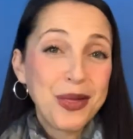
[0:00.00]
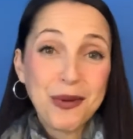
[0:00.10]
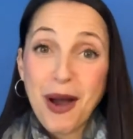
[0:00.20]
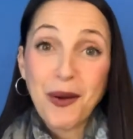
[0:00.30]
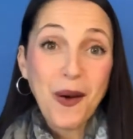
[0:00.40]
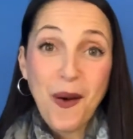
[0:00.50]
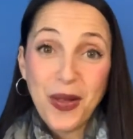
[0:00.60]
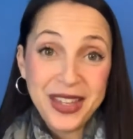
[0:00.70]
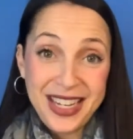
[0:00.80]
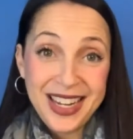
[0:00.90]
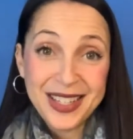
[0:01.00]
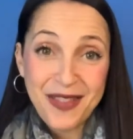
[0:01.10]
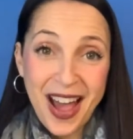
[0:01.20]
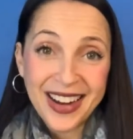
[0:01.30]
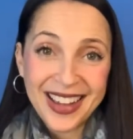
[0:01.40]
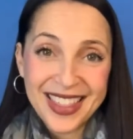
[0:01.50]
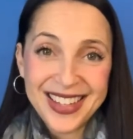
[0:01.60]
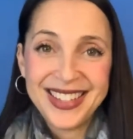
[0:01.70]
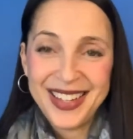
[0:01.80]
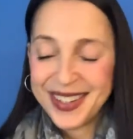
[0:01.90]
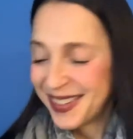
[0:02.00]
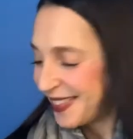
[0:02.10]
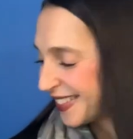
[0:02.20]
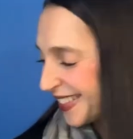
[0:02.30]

throughout all the days of Hanukkah this year.